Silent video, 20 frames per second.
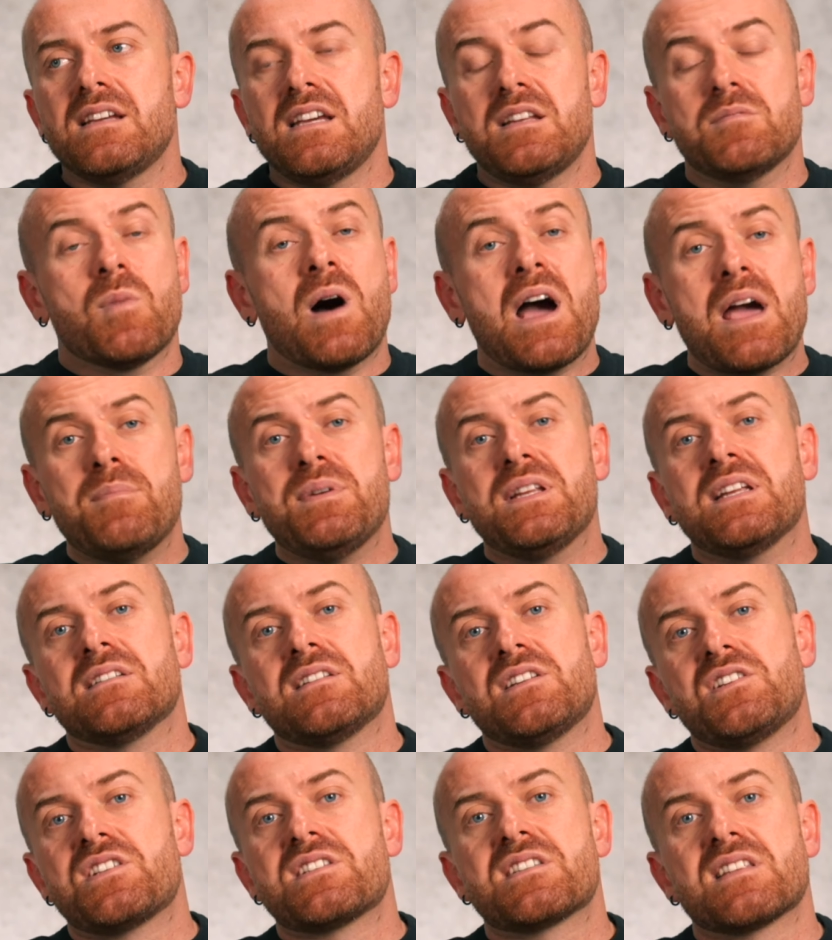in my opinion,
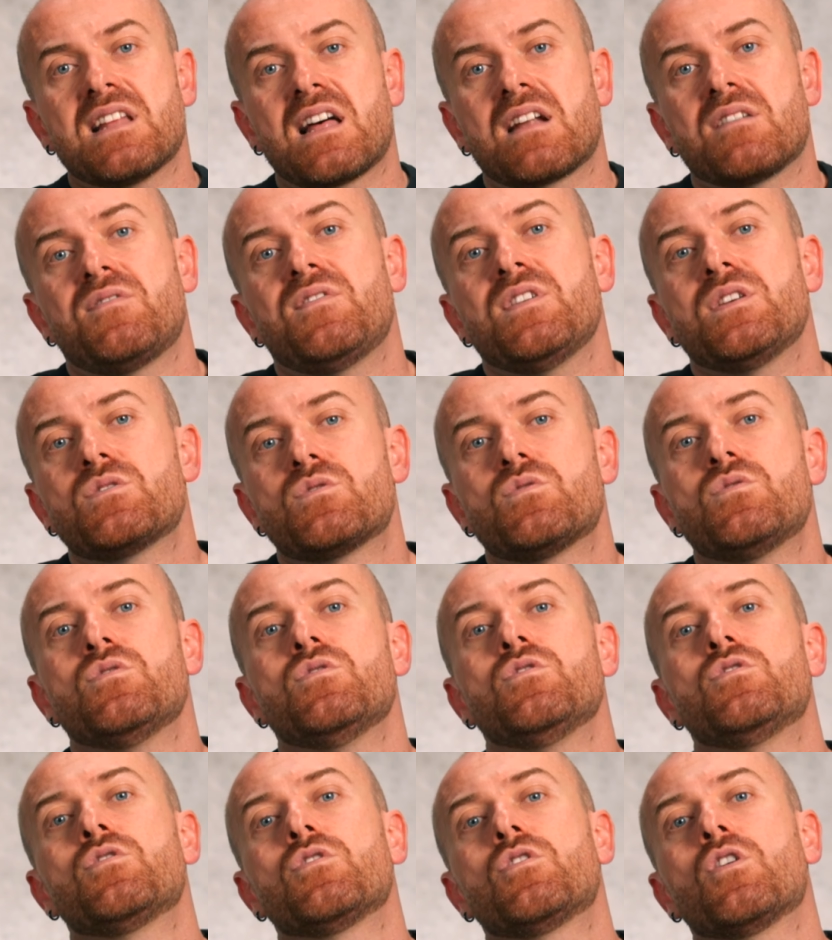there's just a lot of things
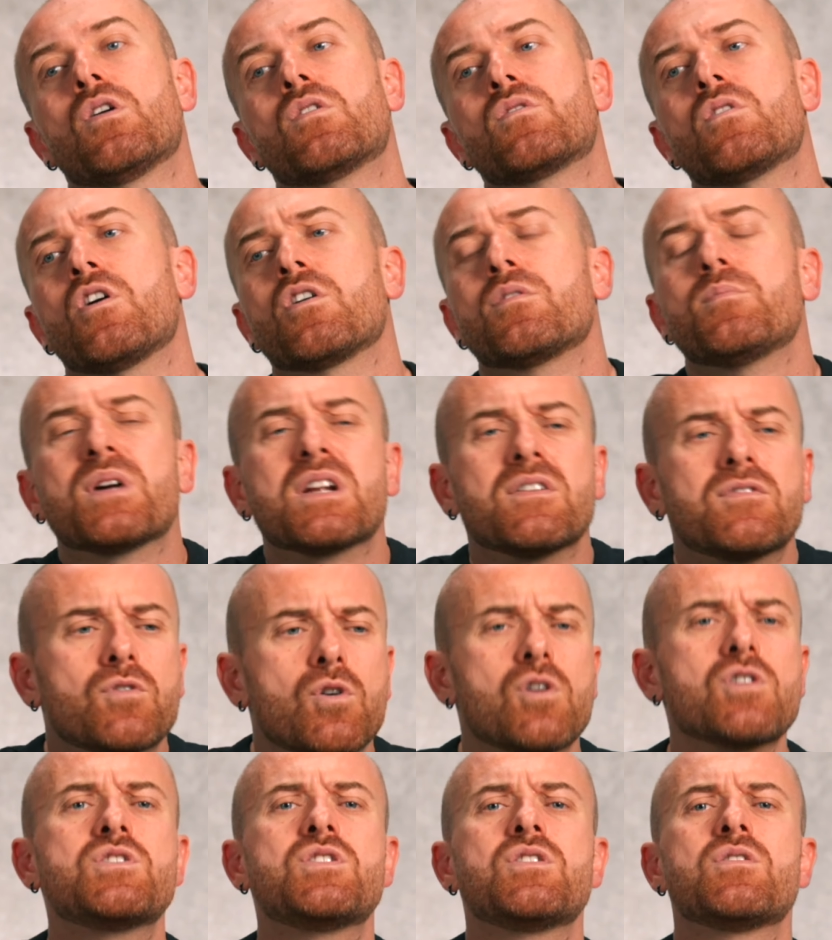to go wrong. But of
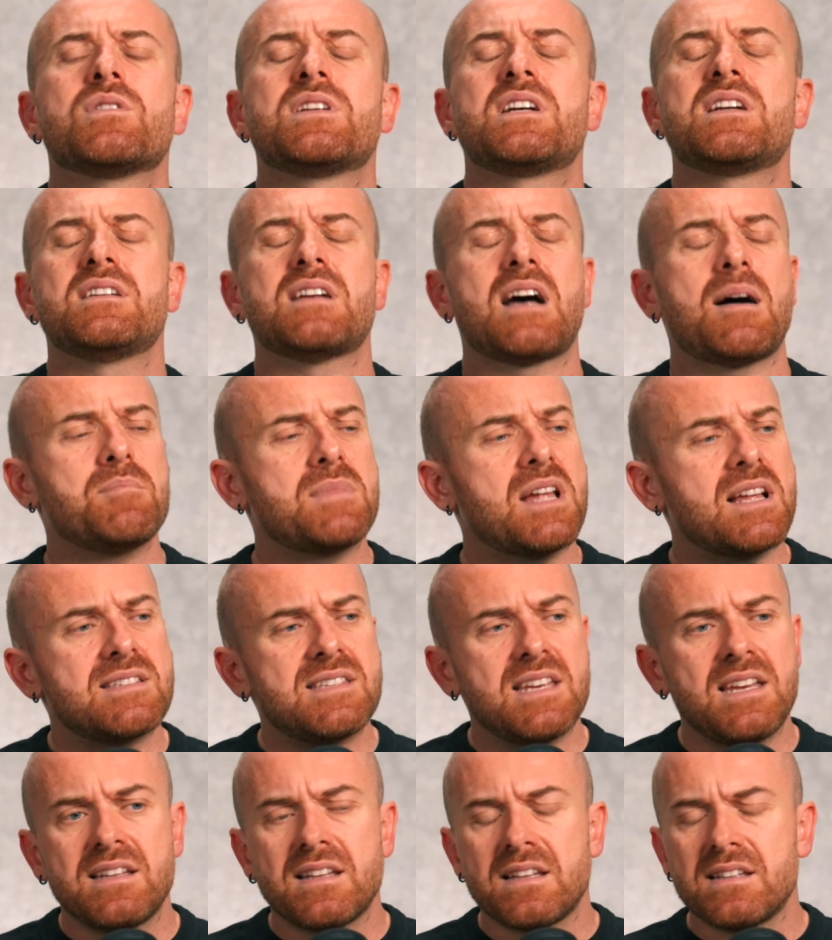course, I'm not
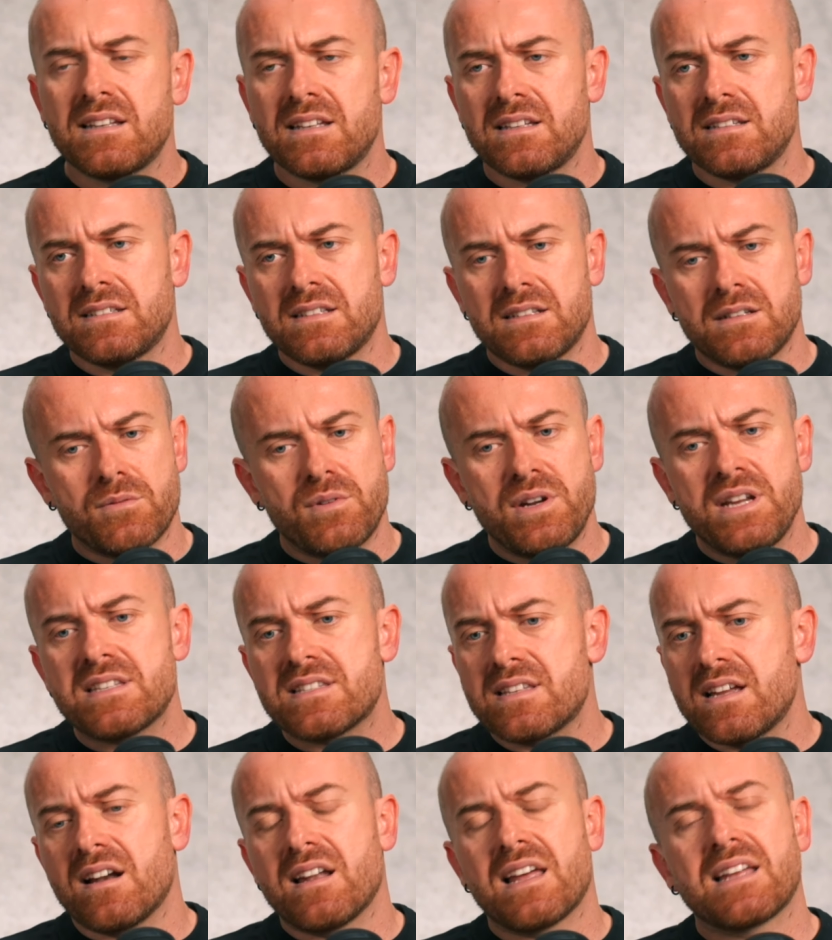saying that the rigs
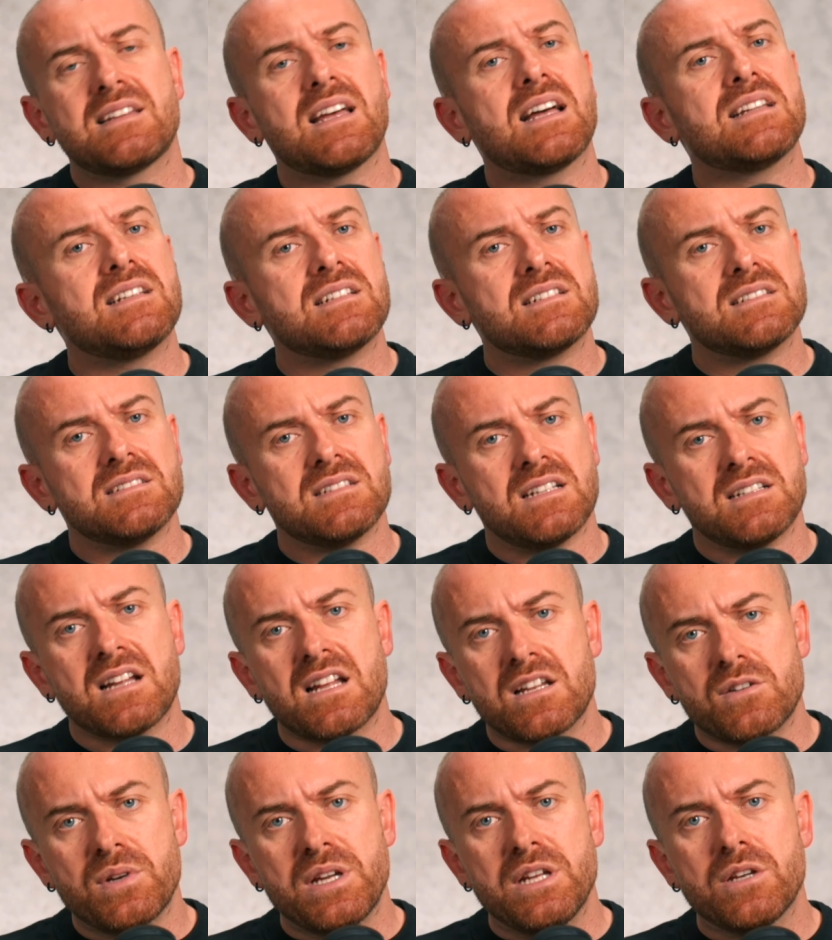that are like that, they're
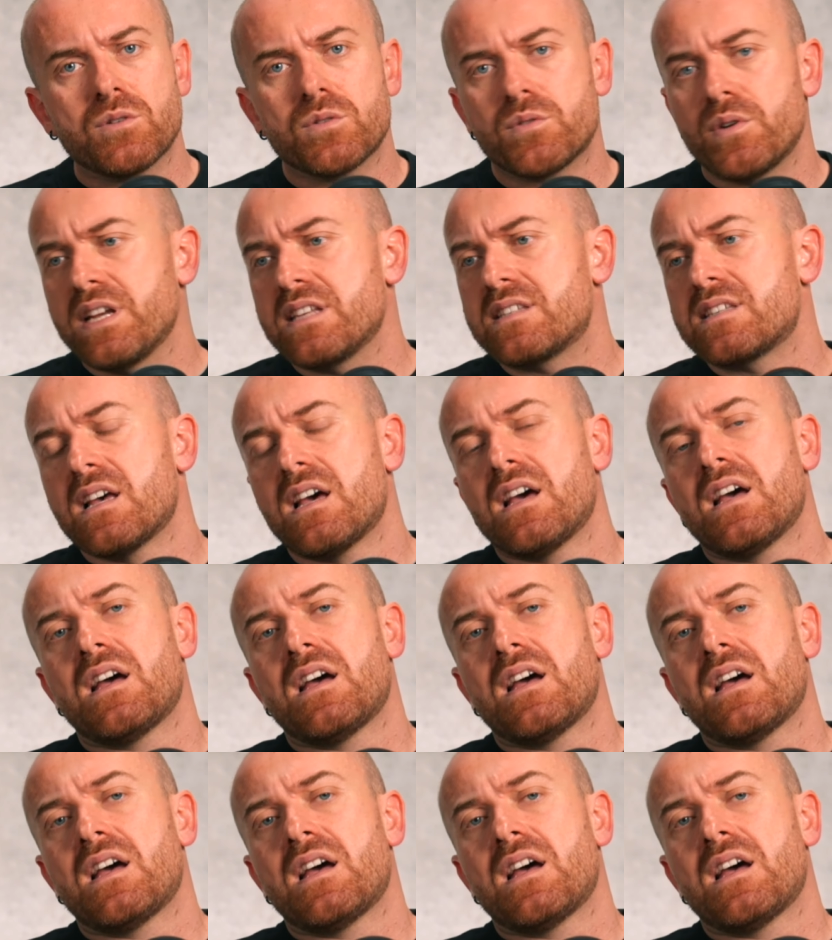not really good rigs.